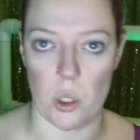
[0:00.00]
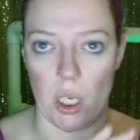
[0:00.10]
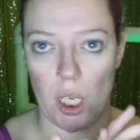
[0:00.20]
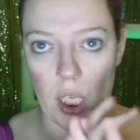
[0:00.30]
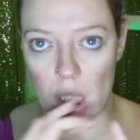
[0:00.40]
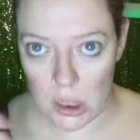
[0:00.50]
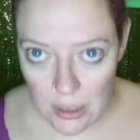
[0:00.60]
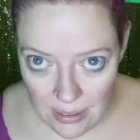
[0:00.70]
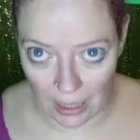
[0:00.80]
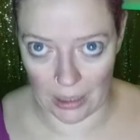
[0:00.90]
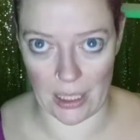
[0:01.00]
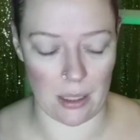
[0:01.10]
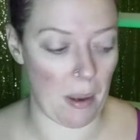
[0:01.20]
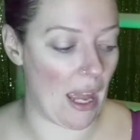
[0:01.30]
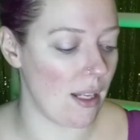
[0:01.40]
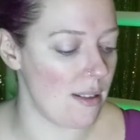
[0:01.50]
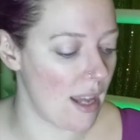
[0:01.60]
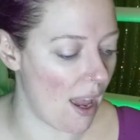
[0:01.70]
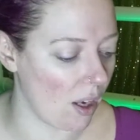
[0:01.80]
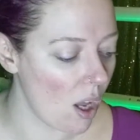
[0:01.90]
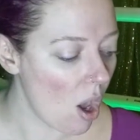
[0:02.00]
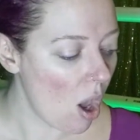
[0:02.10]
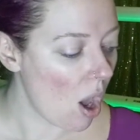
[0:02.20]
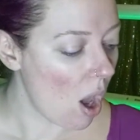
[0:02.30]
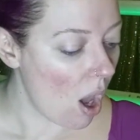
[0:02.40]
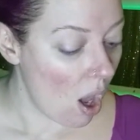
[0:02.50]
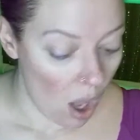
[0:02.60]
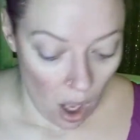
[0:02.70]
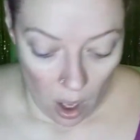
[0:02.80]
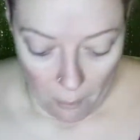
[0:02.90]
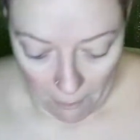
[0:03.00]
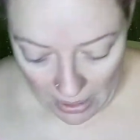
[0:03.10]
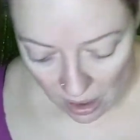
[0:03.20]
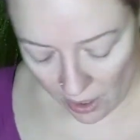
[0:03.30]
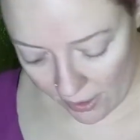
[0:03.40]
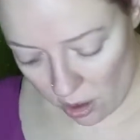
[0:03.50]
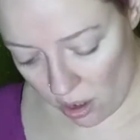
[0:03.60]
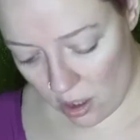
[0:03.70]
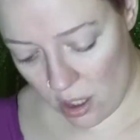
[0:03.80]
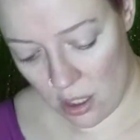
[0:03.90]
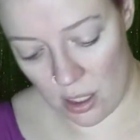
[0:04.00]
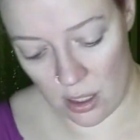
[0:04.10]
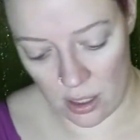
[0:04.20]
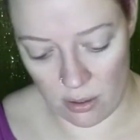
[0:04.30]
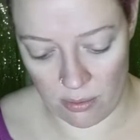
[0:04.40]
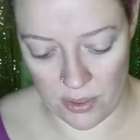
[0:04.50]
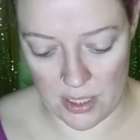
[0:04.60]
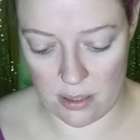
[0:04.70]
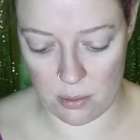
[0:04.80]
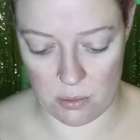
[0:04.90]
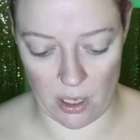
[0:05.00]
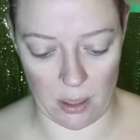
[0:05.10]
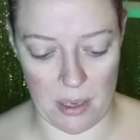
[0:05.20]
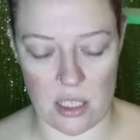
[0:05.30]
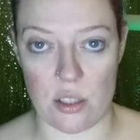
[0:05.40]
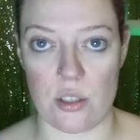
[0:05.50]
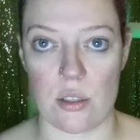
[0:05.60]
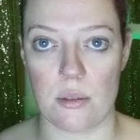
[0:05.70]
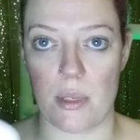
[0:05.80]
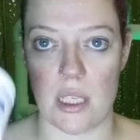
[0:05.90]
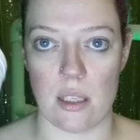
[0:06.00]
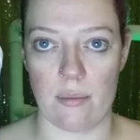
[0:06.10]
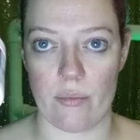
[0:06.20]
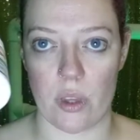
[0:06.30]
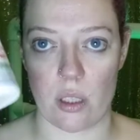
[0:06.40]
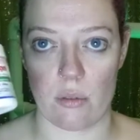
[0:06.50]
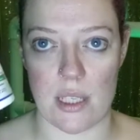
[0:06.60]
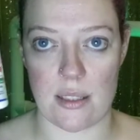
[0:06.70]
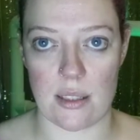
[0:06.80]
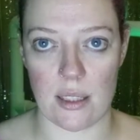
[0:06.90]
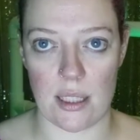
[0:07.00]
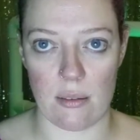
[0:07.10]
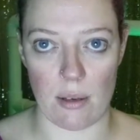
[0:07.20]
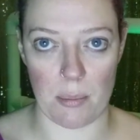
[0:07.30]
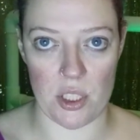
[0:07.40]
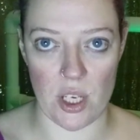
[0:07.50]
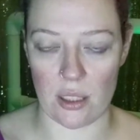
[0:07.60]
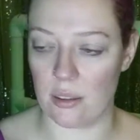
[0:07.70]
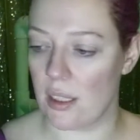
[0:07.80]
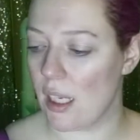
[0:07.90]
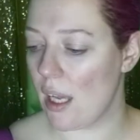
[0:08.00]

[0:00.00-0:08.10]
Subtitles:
sort of dulling the pain down. But this was recommended to me recently, Rapigel.